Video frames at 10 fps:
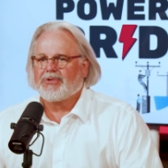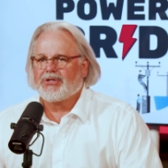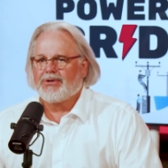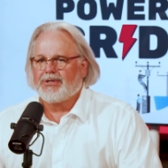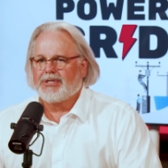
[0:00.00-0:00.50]

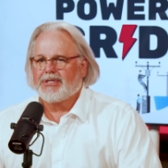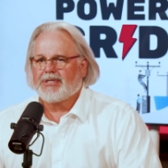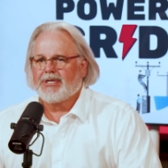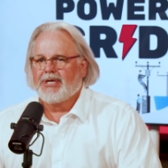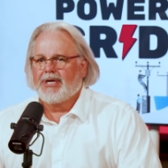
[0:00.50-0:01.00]

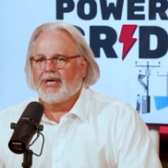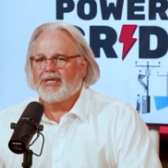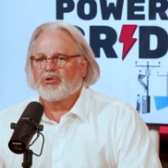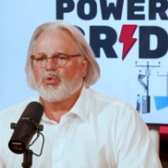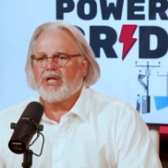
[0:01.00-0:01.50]
surges,
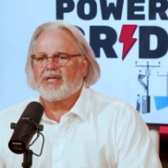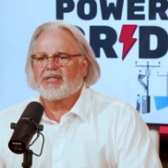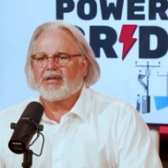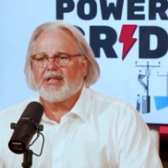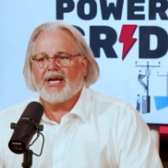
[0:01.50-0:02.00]
as well
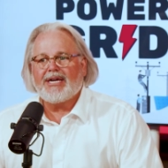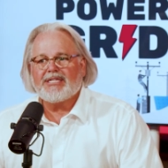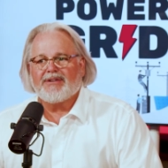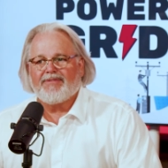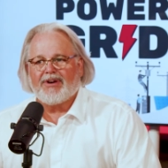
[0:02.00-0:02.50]
as
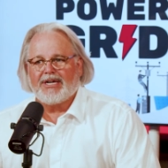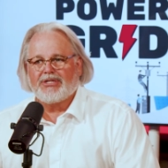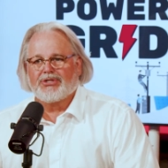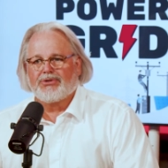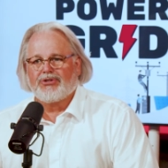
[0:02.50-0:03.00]
classify
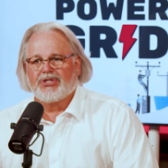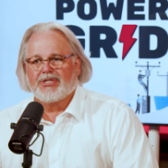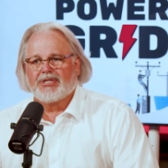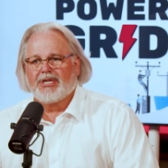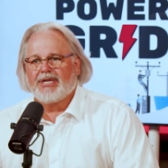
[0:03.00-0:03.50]

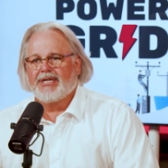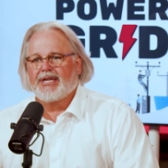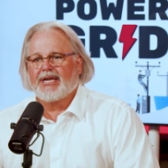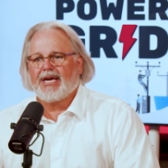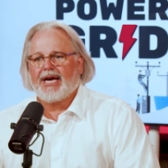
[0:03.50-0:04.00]
surges
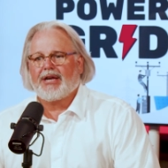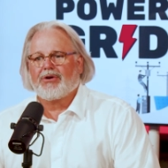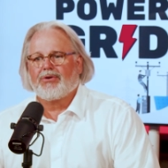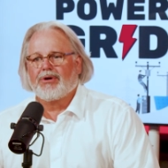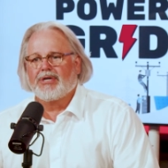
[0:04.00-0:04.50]
into
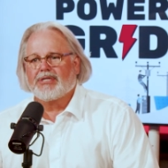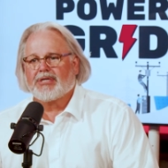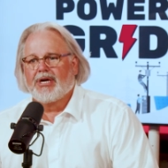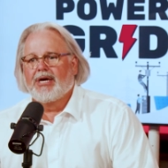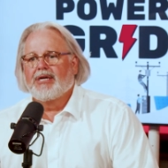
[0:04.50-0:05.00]

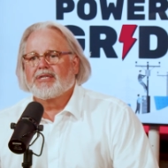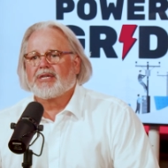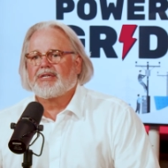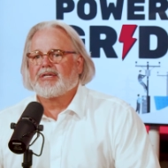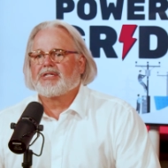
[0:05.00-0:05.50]
categories,
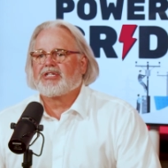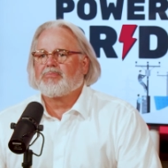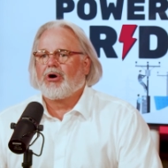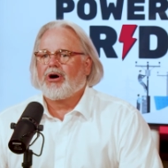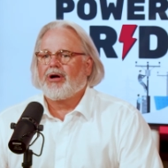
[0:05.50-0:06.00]
such as
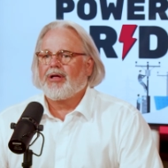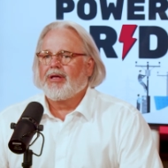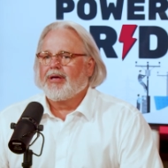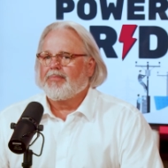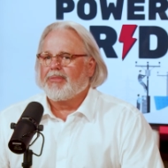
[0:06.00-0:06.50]

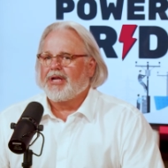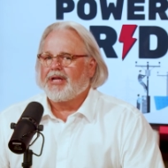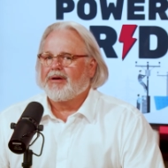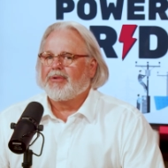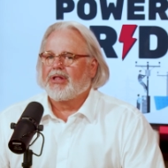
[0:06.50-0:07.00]
small,
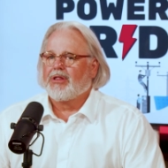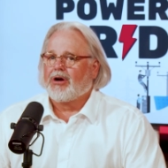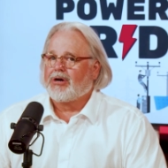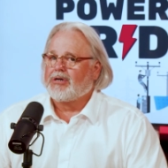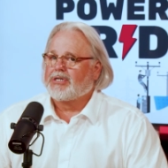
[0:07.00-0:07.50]
medium, and
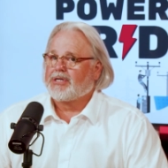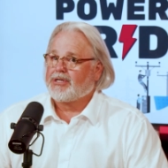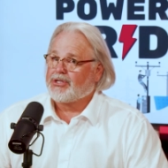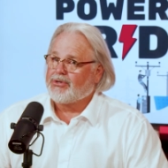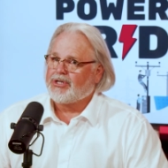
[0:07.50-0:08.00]
large
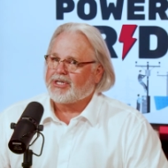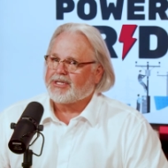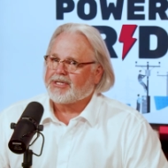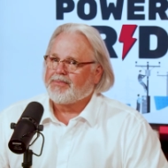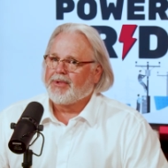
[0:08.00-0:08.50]
surges.